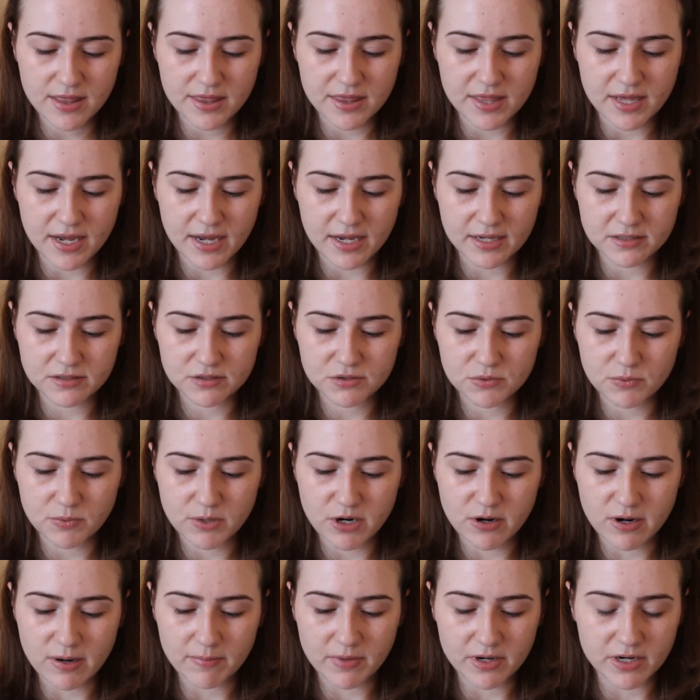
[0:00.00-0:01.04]
that's
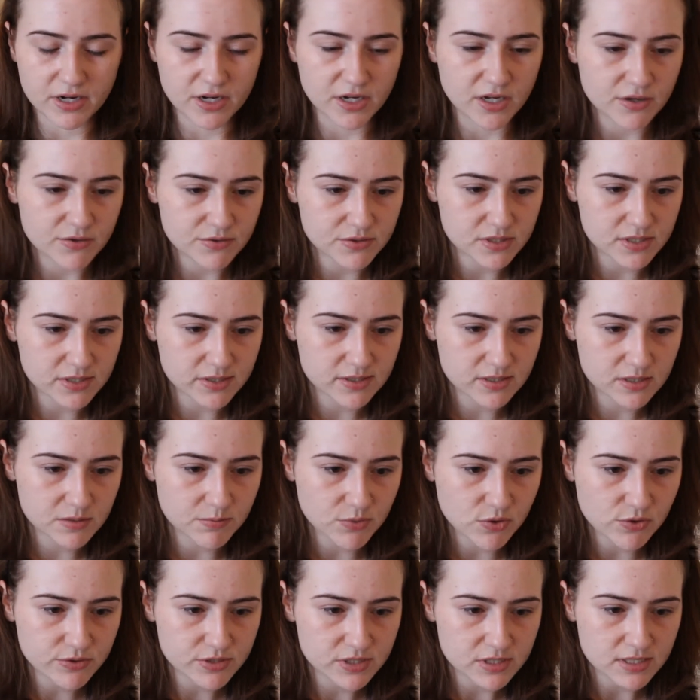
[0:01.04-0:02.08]
where I'm going to use this
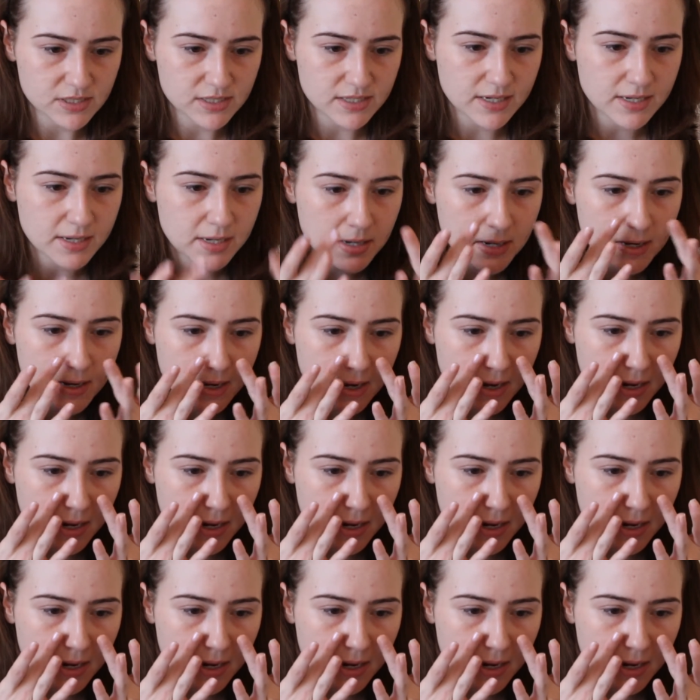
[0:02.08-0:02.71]
mostly.